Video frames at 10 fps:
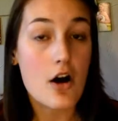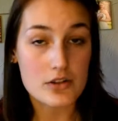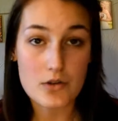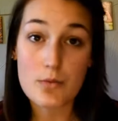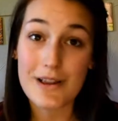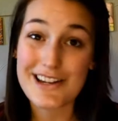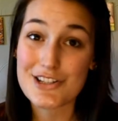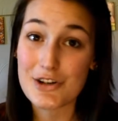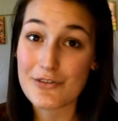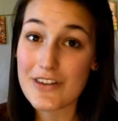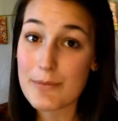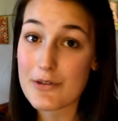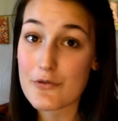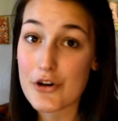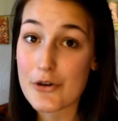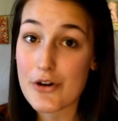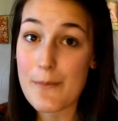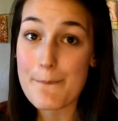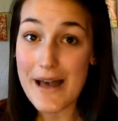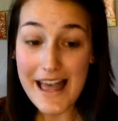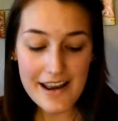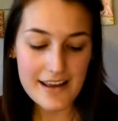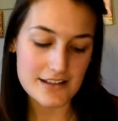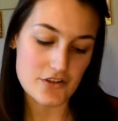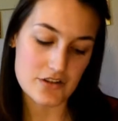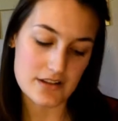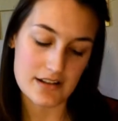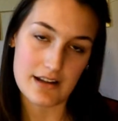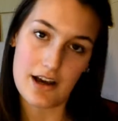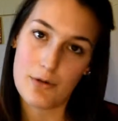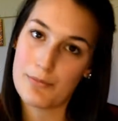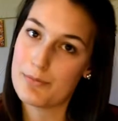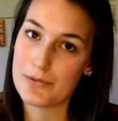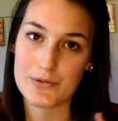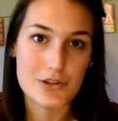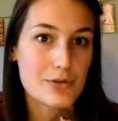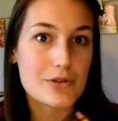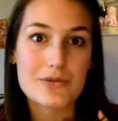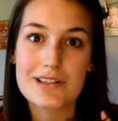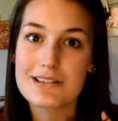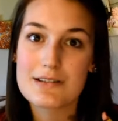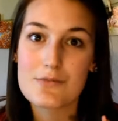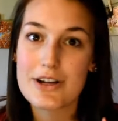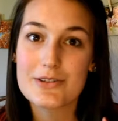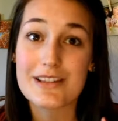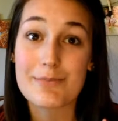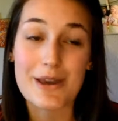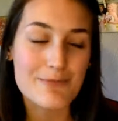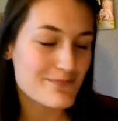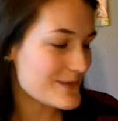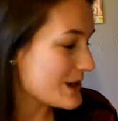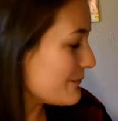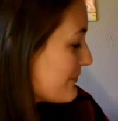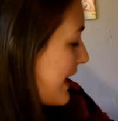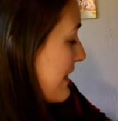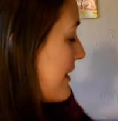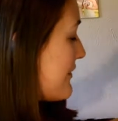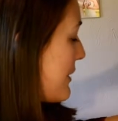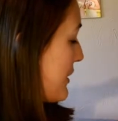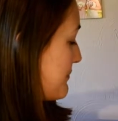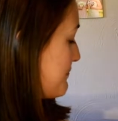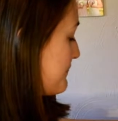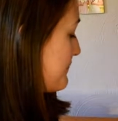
Also apply it to your feet before you go to bed. It's just gonna help boost your immune system while you're sleeping. So I love that one.